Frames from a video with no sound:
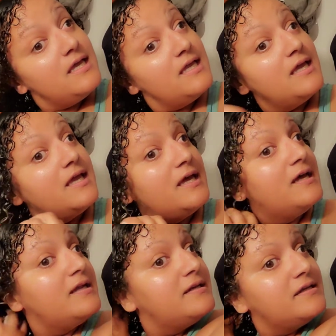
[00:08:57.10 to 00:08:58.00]

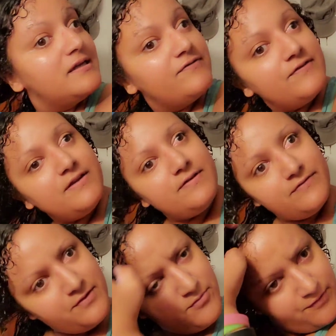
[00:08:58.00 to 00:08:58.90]
and even
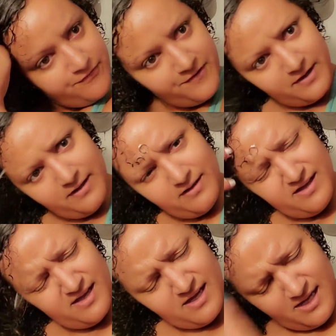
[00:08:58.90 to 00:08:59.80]
if you're full,
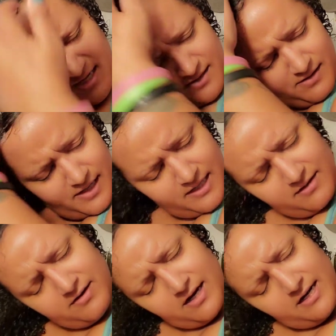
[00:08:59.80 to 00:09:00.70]
they're like, you
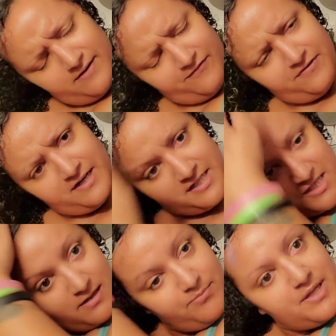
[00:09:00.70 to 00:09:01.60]
gotta finish
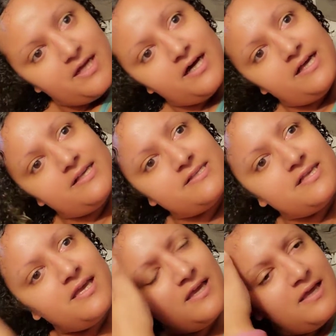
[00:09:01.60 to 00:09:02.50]
it because
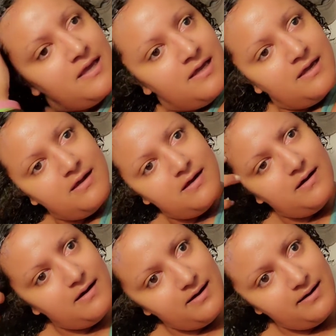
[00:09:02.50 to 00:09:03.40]

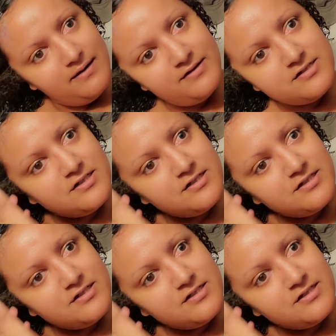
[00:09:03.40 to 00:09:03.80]
there's